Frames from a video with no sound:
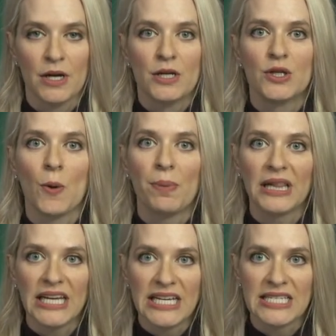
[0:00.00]
So
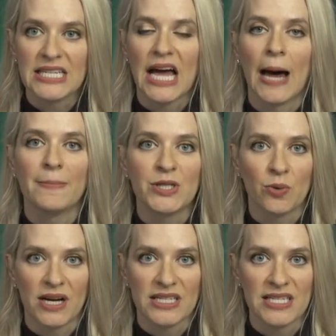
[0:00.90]
please come to
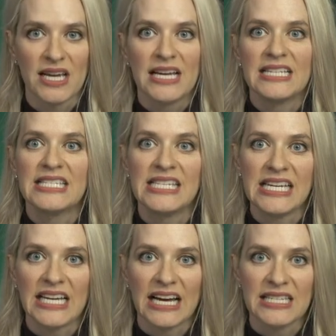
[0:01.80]
us,
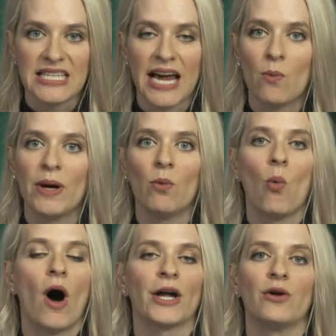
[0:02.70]
seek us, and we will
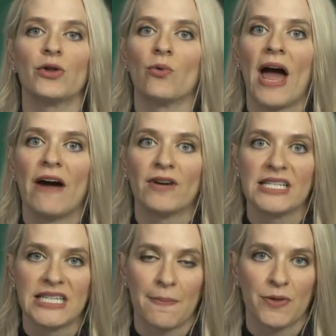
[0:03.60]
walk you through every
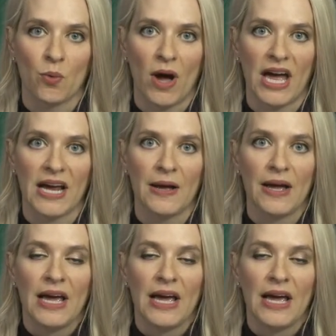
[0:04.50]
step of the way.